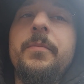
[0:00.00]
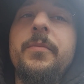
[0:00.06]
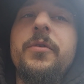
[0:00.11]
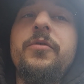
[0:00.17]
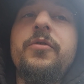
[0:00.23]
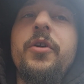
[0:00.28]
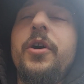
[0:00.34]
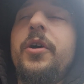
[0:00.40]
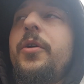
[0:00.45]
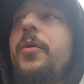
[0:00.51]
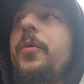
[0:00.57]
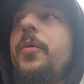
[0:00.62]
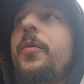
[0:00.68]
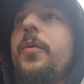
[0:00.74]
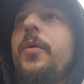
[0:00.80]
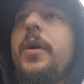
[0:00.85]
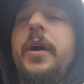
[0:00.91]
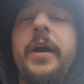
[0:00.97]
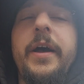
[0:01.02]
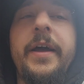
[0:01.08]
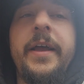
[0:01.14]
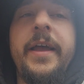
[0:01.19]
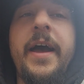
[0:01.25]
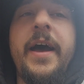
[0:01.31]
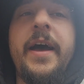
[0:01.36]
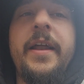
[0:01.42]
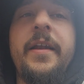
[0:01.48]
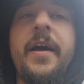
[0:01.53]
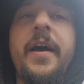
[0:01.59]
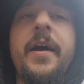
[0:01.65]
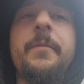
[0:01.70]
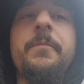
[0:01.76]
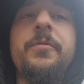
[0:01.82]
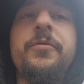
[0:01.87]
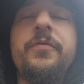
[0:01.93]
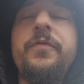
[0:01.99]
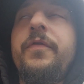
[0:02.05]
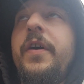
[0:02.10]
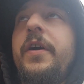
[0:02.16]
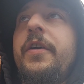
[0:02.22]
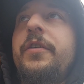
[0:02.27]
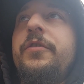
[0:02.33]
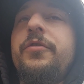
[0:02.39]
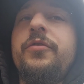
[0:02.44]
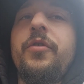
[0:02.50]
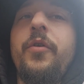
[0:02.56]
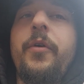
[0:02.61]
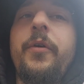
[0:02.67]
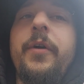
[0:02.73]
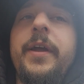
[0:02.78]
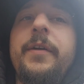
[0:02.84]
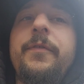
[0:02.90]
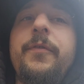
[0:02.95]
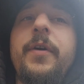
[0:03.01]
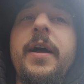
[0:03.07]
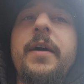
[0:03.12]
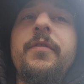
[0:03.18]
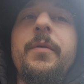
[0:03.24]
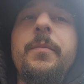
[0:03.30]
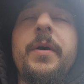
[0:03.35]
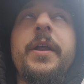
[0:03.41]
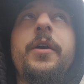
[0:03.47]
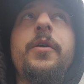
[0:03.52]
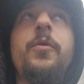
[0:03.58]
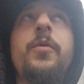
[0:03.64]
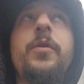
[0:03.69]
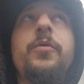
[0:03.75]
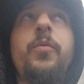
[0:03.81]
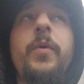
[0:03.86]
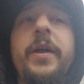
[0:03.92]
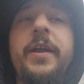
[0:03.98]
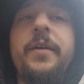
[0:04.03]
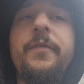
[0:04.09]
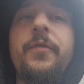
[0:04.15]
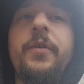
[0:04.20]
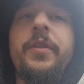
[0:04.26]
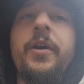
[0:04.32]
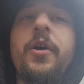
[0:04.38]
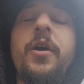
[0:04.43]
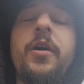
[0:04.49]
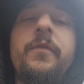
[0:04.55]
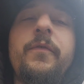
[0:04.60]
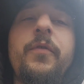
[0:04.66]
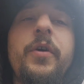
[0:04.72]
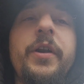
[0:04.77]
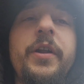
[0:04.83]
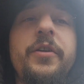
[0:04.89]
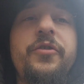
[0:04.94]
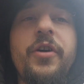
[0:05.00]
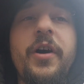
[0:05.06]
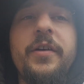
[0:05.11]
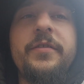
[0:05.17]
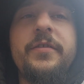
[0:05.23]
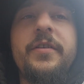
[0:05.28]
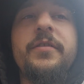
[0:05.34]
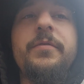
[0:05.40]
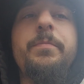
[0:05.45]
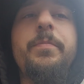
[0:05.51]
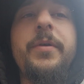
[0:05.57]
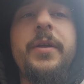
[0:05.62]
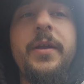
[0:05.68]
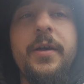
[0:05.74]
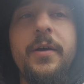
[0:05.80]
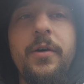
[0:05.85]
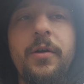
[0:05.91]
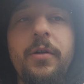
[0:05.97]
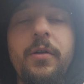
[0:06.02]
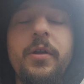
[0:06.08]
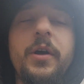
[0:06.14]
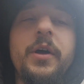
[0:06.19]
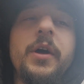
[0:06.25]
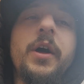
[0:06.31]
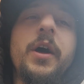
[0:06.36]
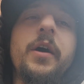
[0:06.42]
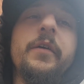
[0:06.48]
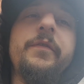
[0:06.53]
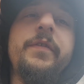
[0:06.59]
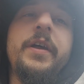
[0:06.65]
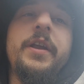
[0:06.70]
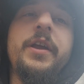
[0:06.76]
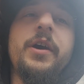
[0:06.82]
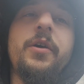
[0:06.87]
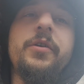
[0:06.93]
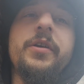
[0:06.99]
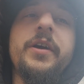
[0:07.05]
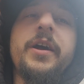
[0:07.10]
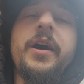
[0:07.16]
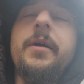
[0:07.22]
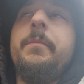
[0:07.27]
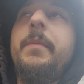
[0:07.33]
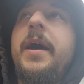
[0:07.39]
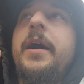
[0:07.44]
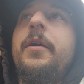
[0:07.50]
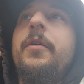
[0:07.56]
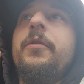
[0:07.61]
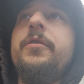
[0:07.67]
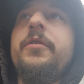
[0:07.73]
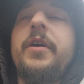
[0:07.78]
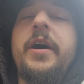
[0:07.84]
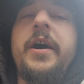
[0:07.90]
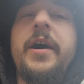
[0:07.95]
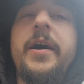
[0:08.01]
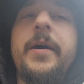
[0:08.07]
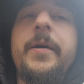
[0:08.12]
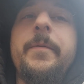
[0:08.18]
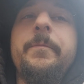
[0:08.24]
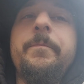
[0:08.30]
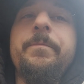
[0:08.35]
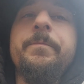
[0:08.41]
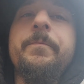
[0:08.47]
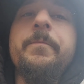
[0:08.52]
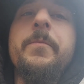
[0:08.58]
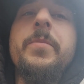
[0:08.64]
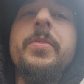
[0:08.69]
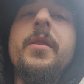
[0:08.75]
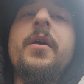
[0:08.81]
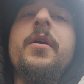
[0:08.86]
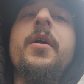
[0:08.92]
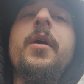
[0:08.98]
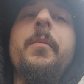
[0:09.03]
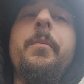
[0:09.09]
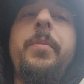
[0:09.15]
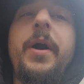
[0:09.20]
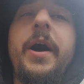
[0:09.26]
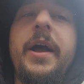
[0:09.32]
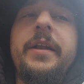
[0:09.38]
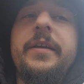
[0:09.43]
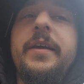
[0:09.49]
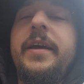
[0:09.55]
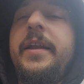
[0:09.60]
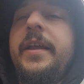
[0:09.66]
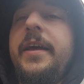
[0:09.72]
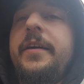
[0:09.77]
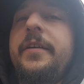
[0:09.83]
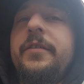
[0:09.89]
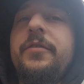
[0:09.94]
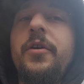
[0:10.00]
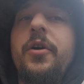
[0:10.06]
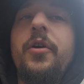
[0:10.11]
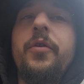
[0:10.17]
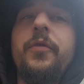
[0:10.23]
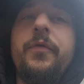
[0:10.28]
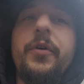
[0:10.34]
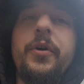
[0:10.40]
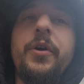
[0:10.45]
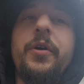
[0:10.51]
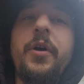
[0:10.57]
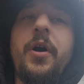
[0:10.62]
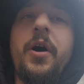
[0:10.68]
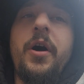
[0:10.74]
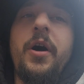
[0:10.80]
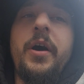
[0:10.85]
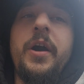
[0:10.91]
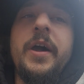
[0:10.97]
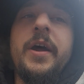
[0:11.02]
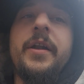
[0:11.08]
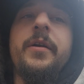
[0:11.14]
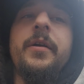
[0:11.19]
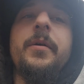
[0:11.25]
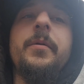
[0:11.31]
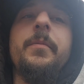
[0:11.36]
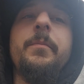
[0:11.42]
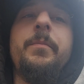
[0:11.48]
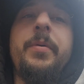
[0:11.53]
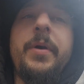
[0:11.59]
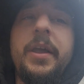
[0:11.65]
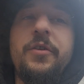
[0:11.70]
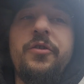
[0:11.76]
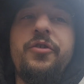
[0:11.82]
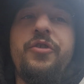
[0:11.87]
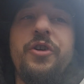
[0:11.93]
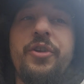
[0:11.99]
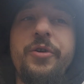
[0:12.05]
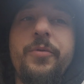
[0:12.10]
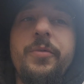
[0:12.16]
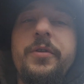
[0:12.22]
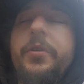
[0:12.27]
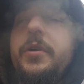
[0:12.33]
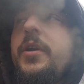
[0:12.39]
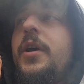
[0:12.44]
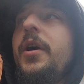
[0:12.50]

So again, I'm very sorry for everybody who is waiting for the Convoy to Justice Peel video to come out, but it is over on BitChute.